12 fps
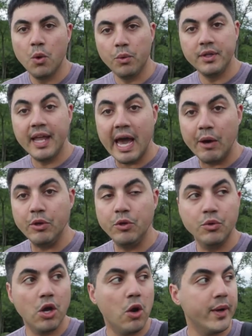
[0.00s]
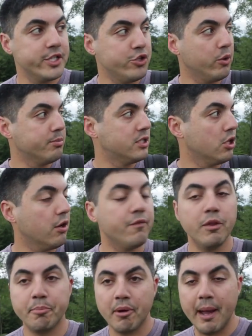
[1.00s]
Well now you know as you
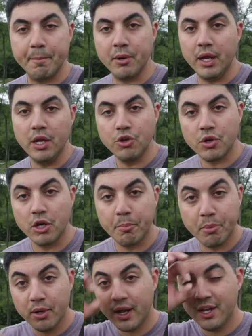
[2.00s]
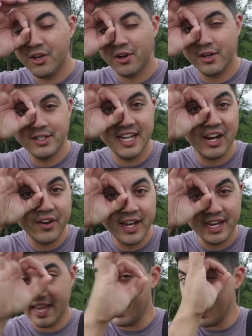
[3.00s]
observe the property, you're gonna put on your dairy
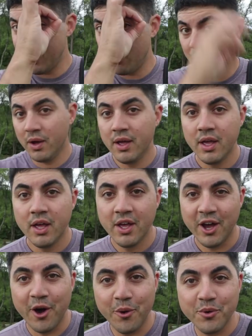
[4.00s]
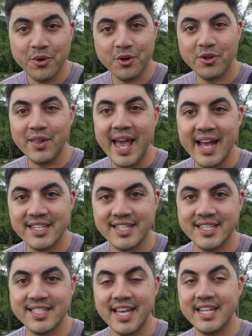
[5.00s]
cow owner
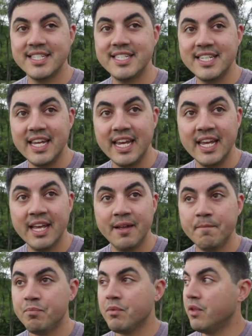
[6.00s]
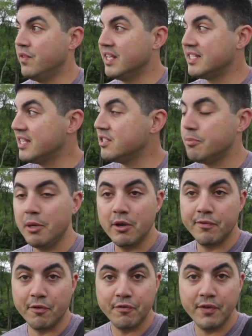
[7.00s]
glasses and see this is a
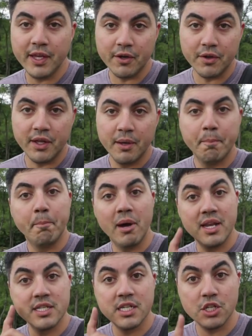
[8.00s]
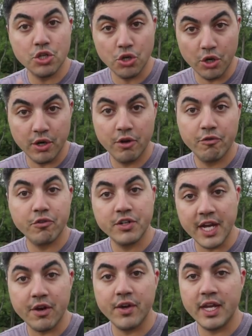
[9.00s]
beautiful field, but is it good for
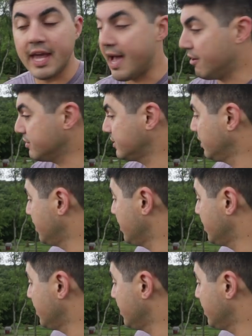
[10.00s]
dairy cows?